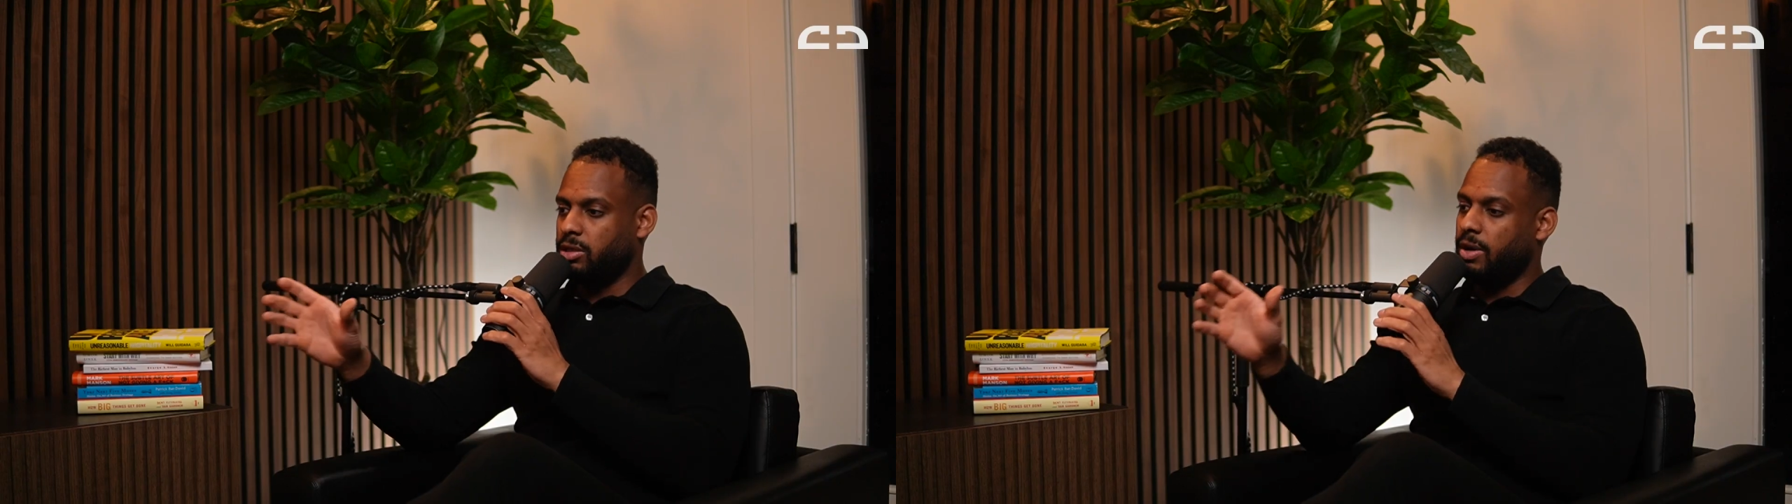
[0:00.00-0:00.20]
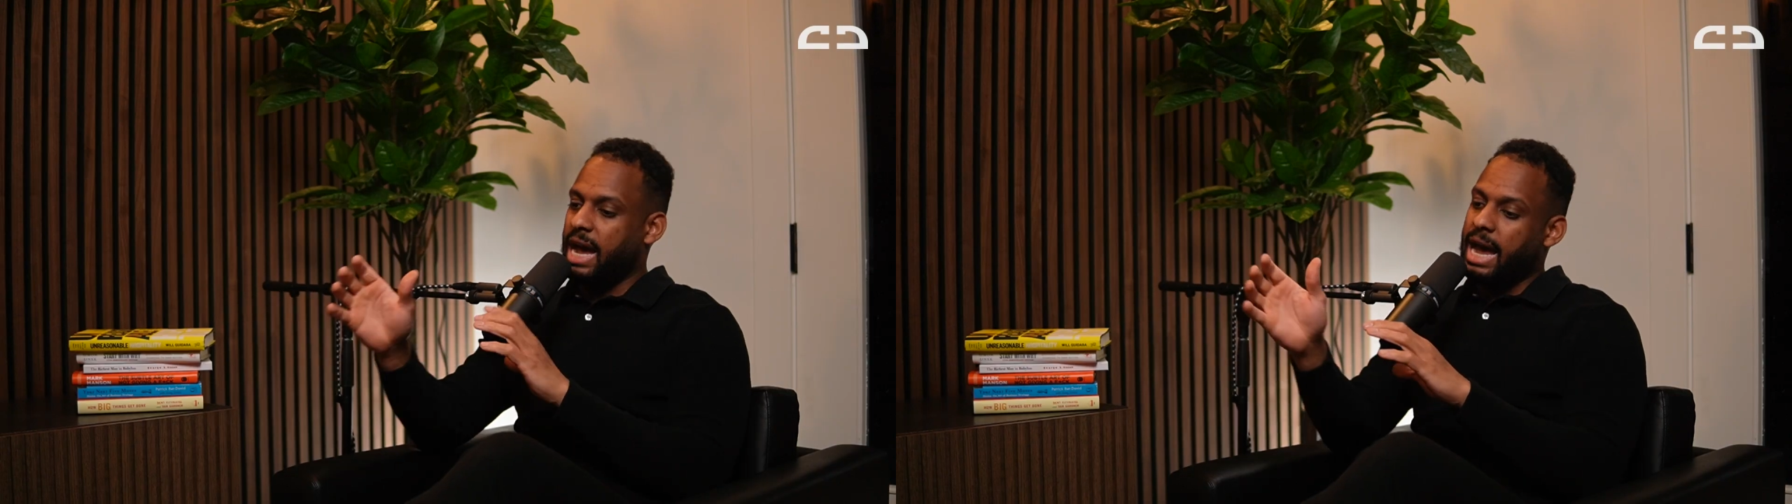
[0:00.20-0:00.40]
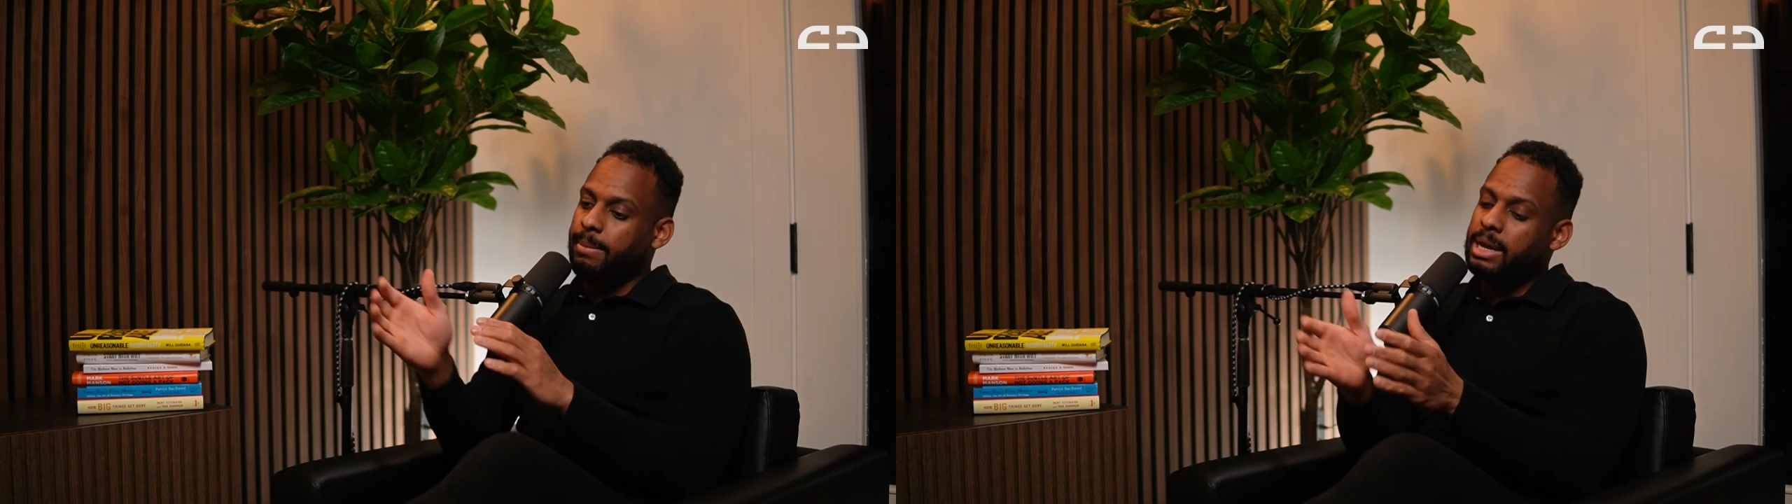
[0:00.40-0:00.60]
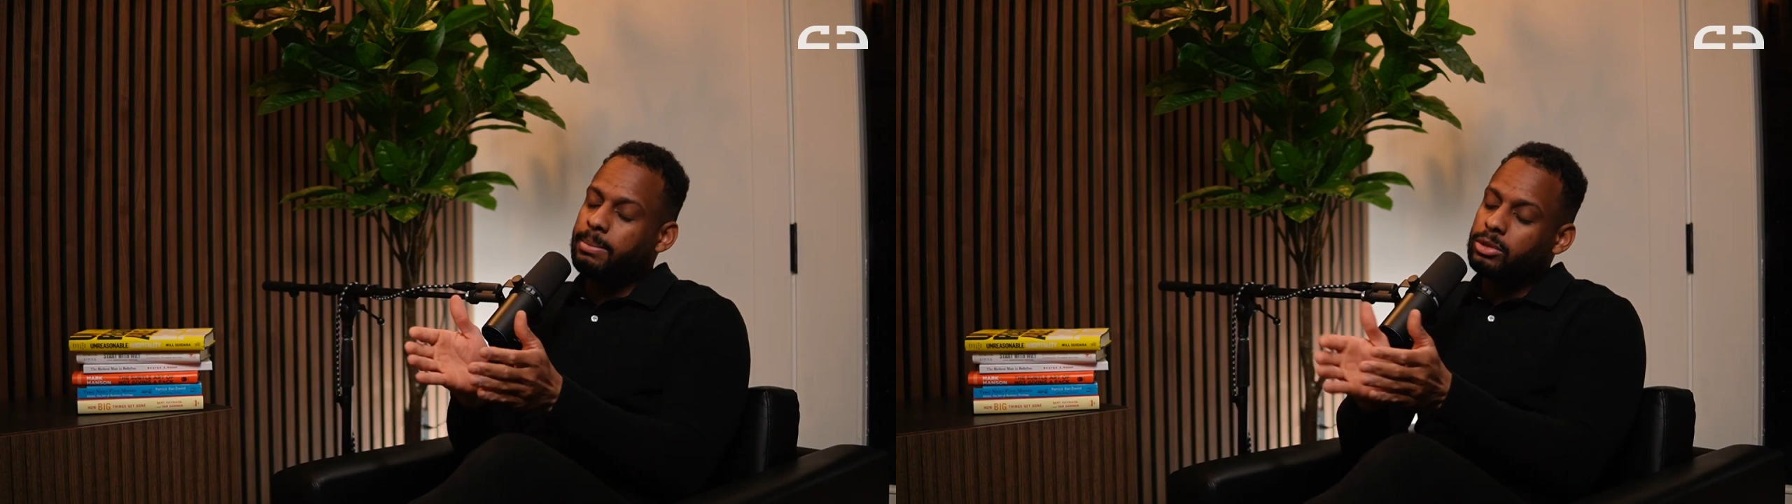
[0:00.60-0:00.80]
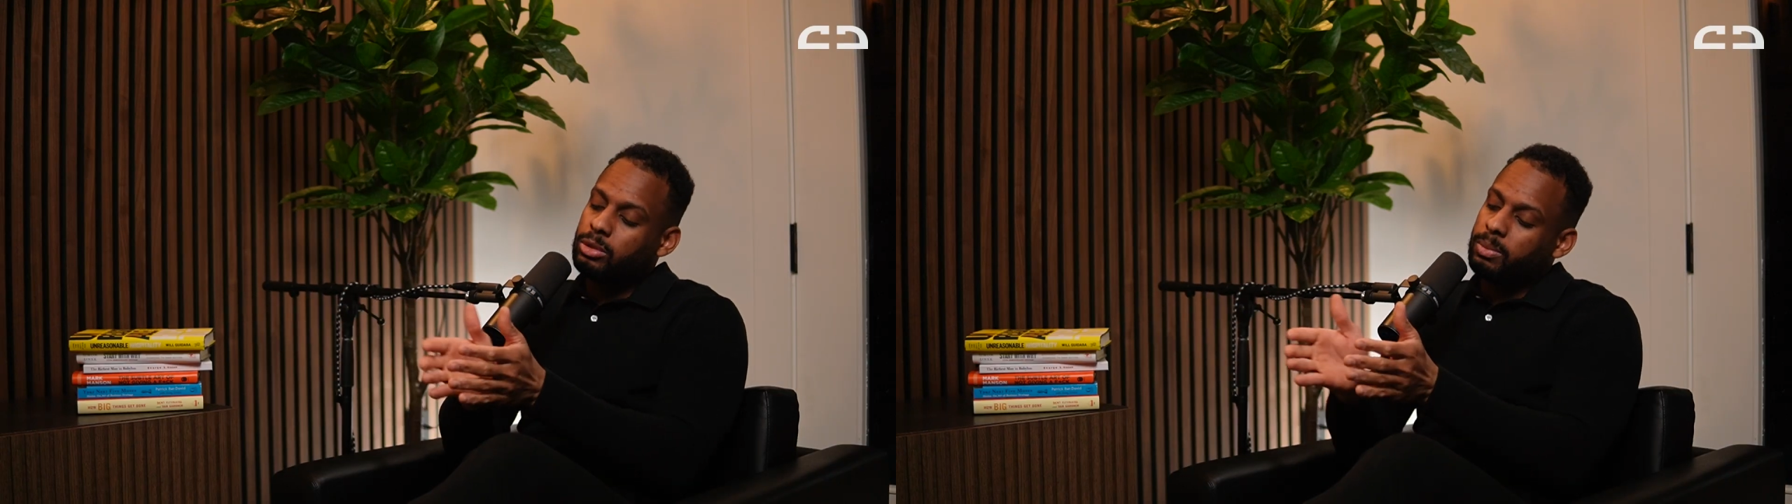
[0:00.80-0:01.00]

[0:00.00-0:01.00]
So I'm able to